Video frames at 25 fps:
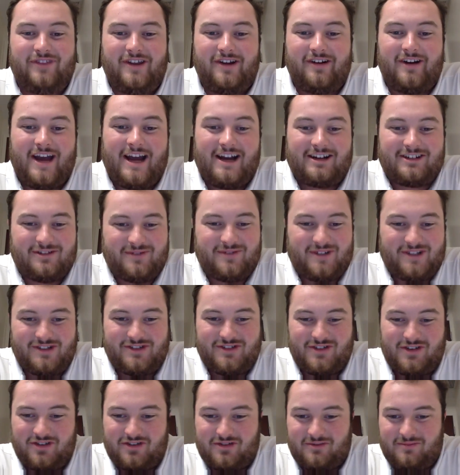They're active
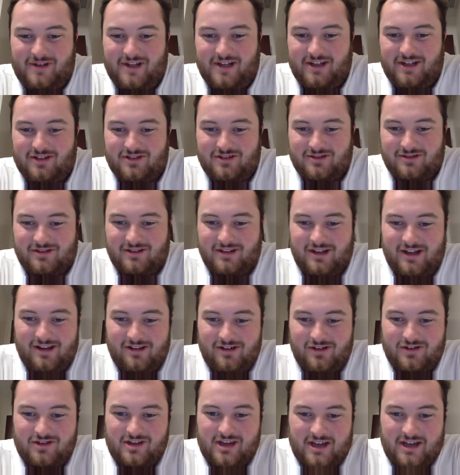on social media, so a lot
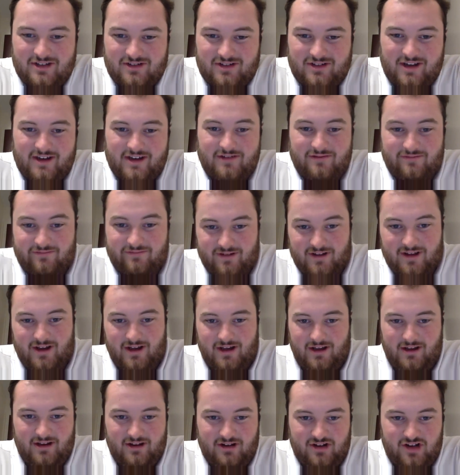of those guys have
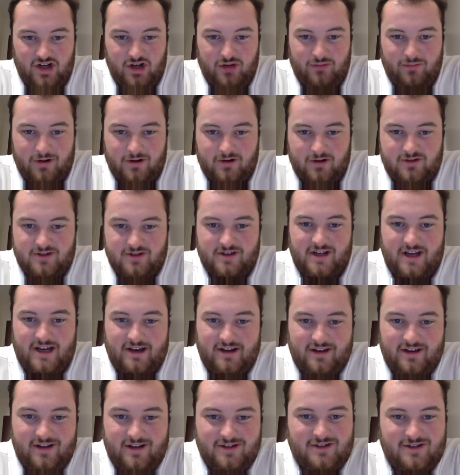good
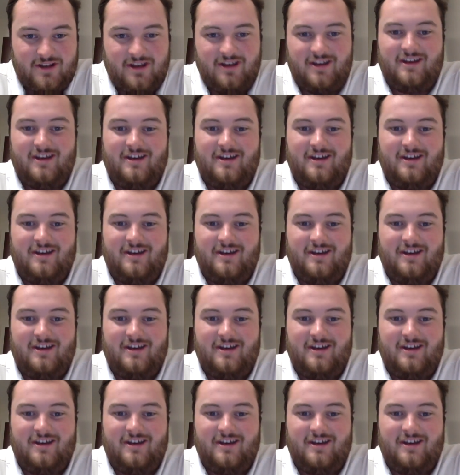personalities